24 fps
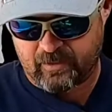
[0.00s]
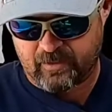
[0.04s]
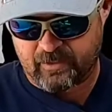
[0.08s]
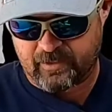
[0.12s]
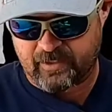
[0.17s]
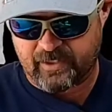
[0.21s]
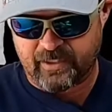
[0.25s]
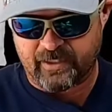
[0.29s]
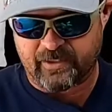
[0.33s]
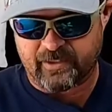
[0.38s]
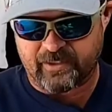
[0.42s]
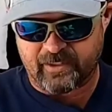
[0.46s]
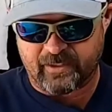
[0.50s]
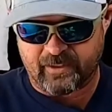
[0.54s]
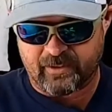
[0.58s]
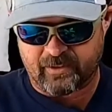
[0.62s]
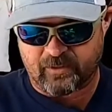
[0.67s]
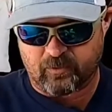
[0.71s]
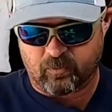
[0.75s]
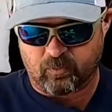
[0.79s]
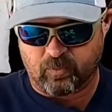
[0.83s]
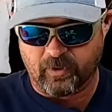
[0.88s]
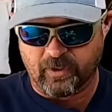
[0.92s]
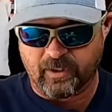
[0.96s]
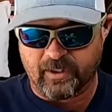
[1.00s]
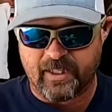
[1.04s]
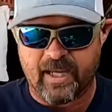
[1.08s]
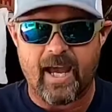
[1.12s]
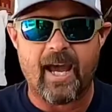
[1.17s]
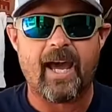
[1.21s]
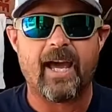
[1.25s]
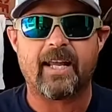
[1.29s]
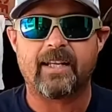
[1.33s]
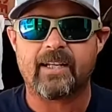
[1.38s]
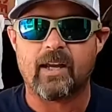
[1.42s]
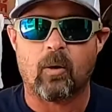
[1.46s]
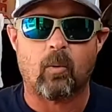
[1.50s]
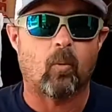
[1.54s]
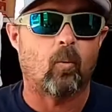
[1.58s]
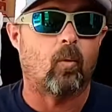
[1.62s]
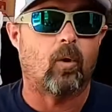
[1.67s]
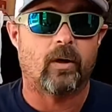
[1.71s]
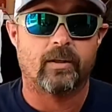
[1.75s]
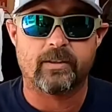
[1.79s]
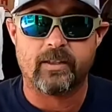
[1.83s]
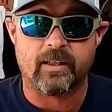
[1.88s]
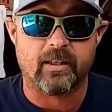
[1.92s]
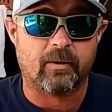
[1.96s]
6 Cents really had that
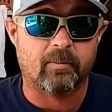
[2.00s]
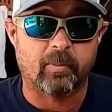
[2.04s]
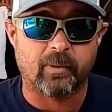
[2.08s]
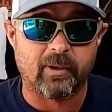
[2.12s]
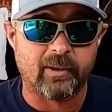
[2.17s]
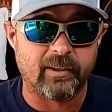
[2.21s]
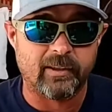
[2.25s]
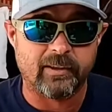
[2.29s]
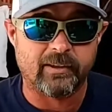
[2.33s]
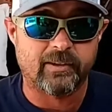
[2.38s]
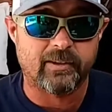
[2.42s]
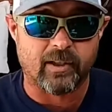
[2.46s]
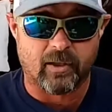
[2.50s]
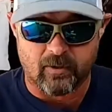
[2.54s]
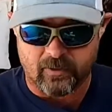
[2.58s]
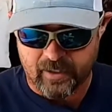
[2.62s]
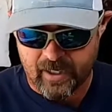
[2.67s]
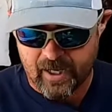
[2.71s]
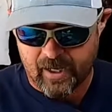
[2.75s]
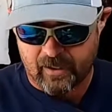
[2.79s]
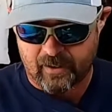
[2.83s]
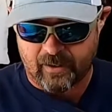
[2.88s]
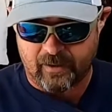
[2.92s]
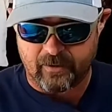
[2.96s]
wasn't completely sold out.